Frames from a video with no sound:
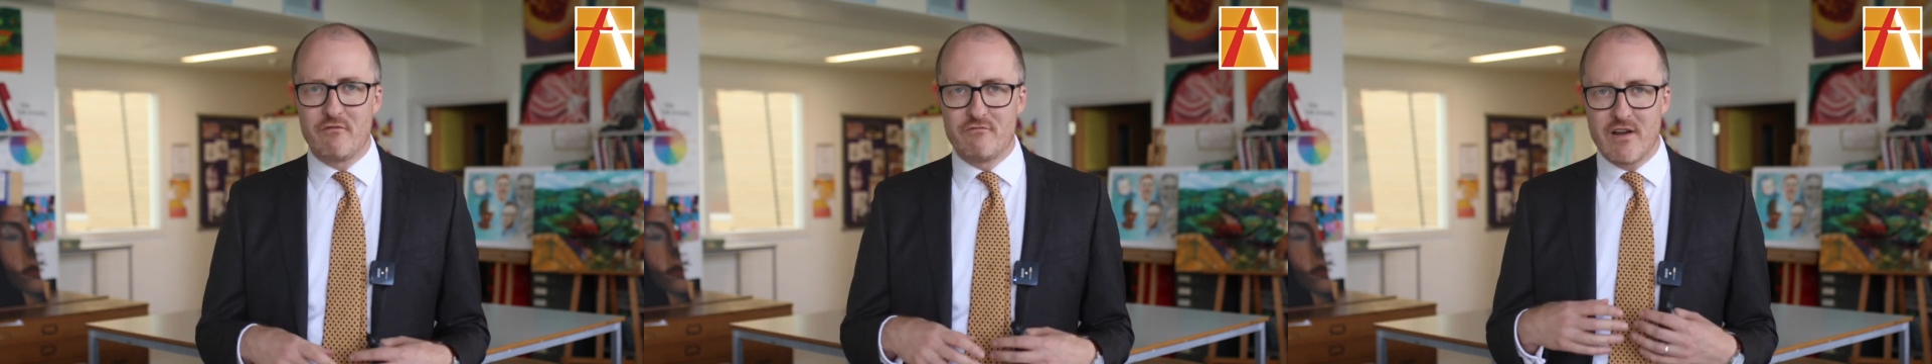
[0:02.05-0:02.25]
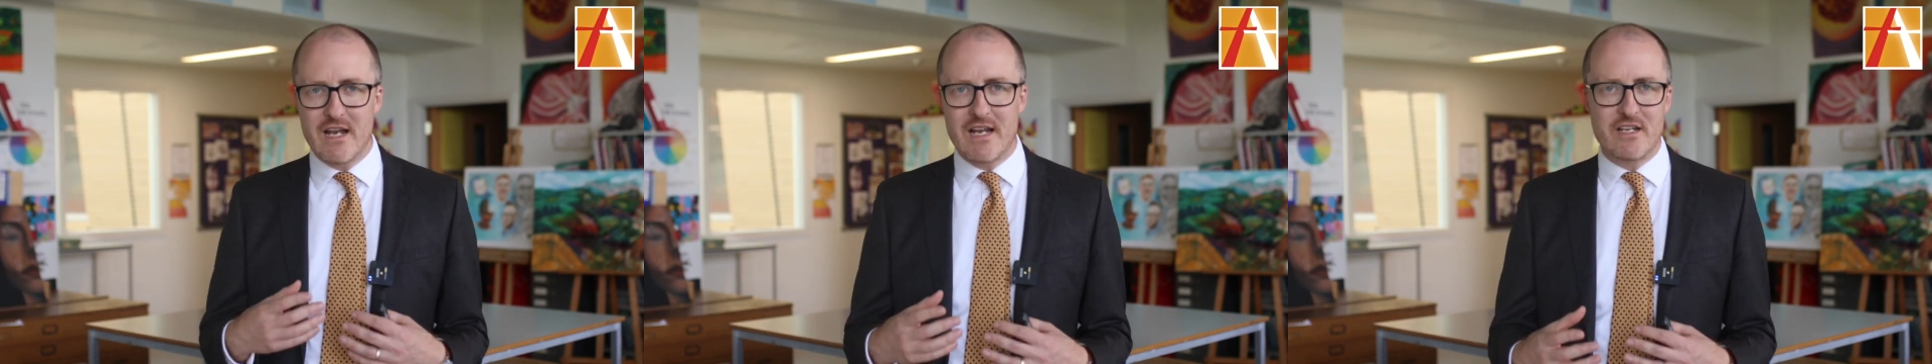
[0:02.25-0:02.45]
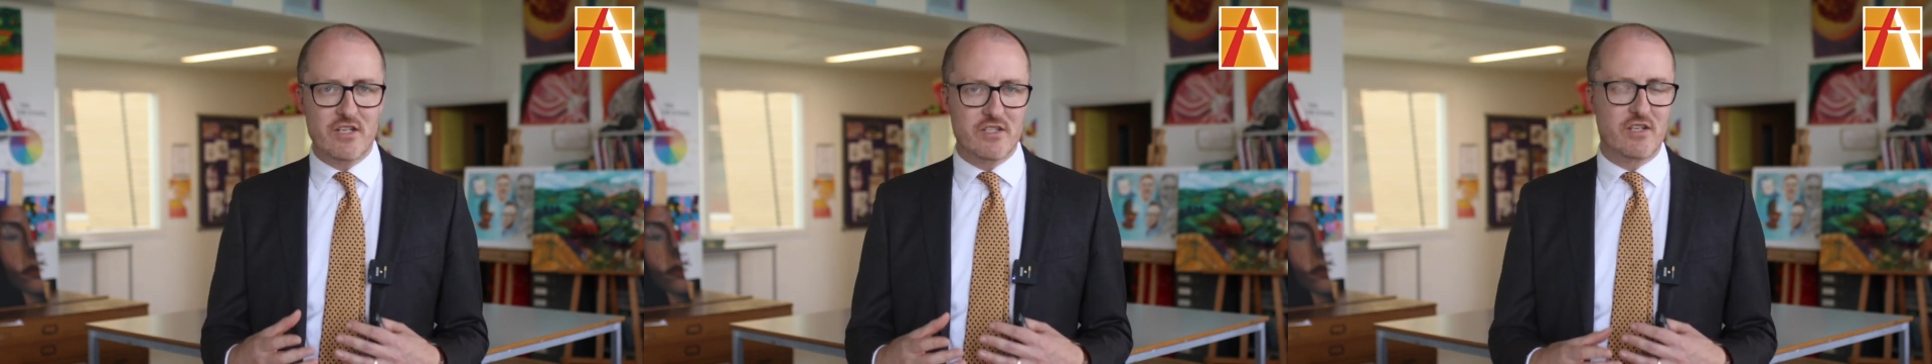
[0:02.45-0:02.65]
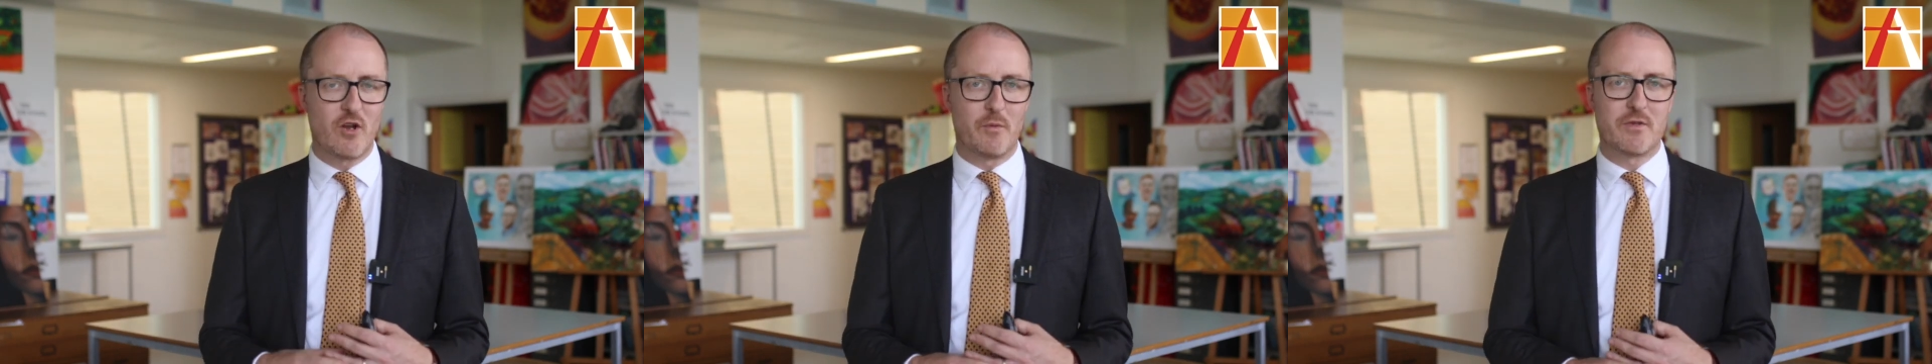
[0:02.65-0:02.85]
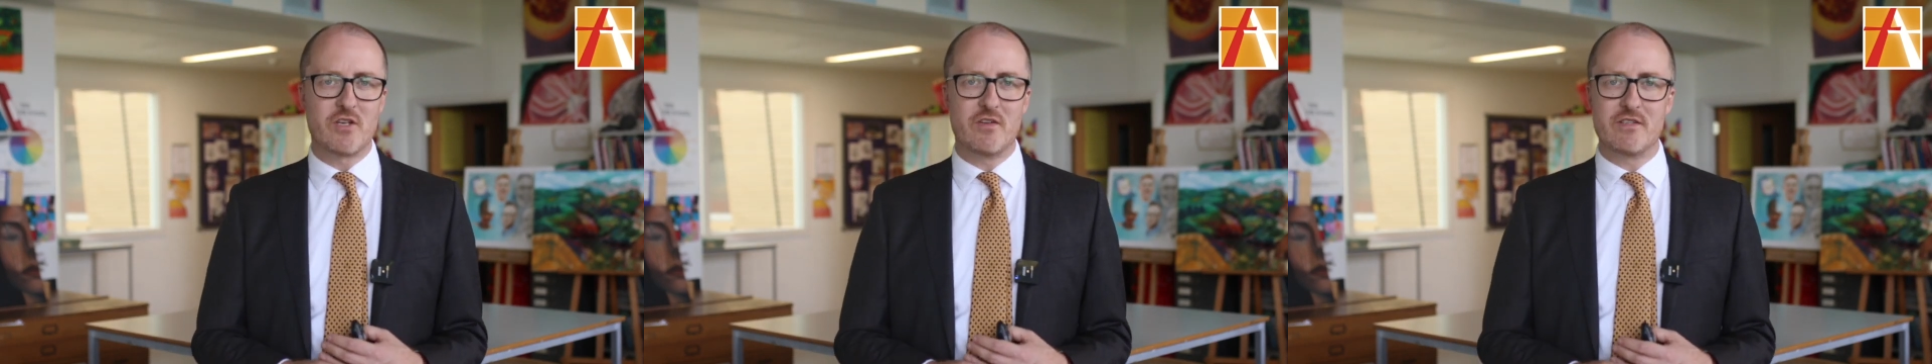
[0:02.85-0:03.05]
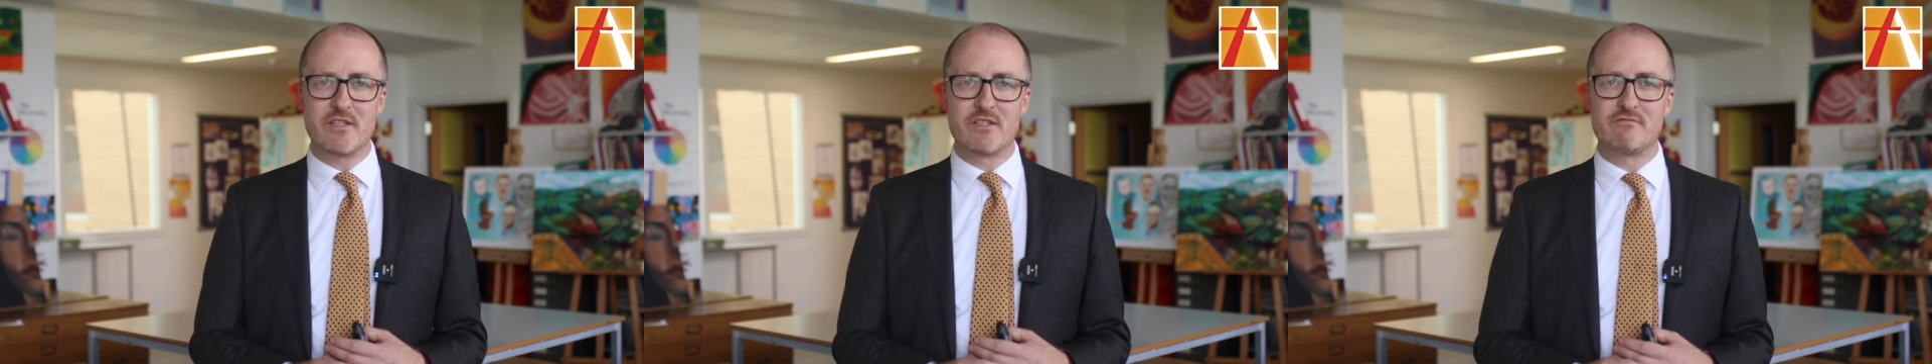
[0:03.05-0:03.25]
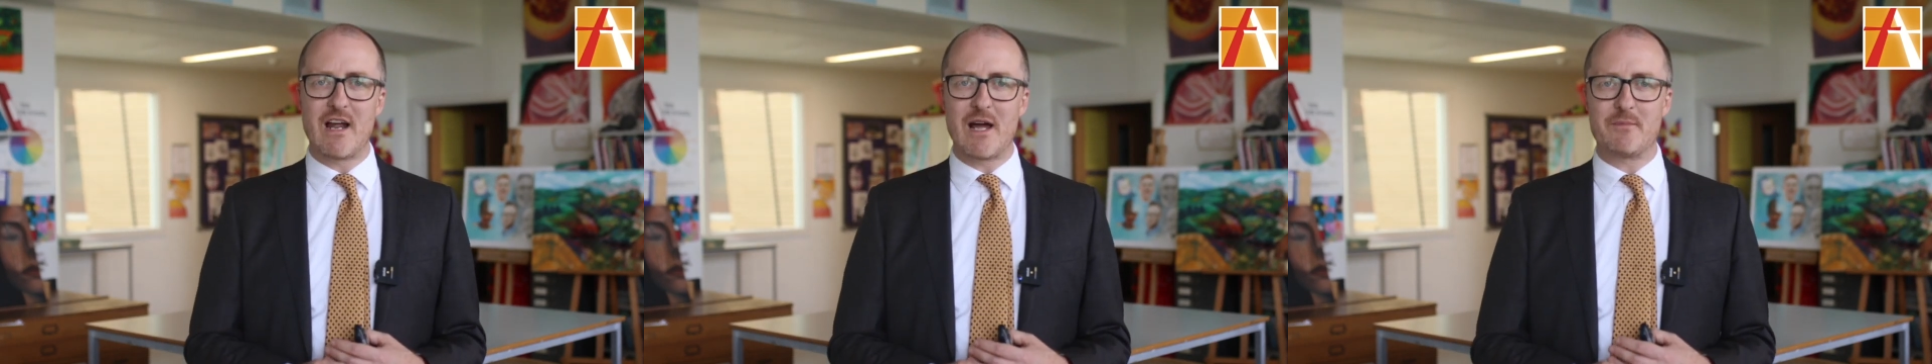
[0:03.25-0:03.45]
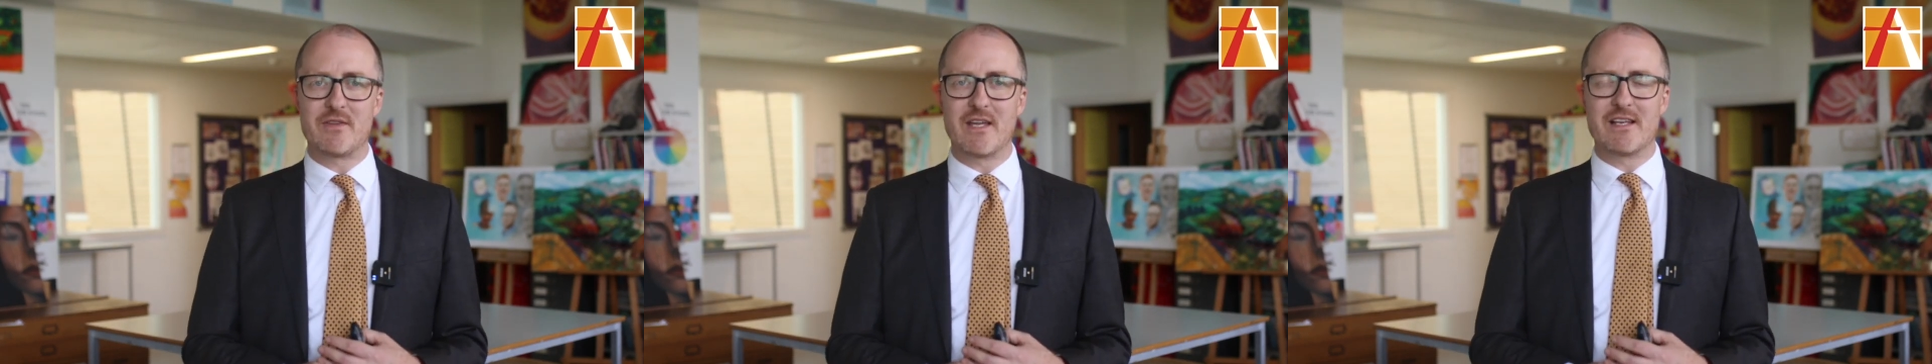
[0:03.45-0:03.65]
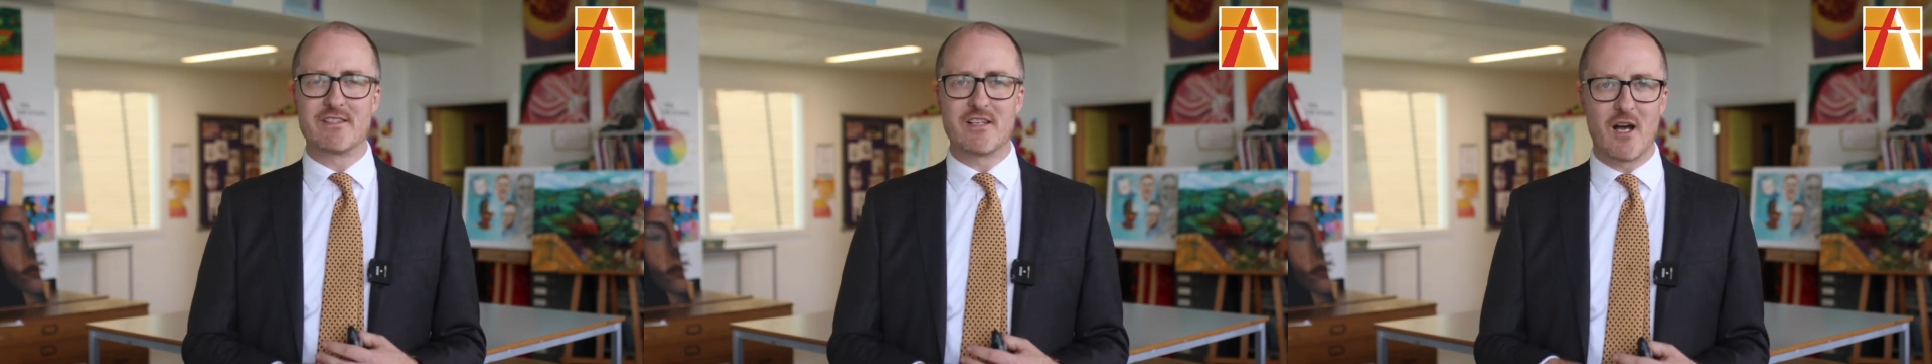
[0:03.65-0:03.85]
Really just an opportunity to wrap things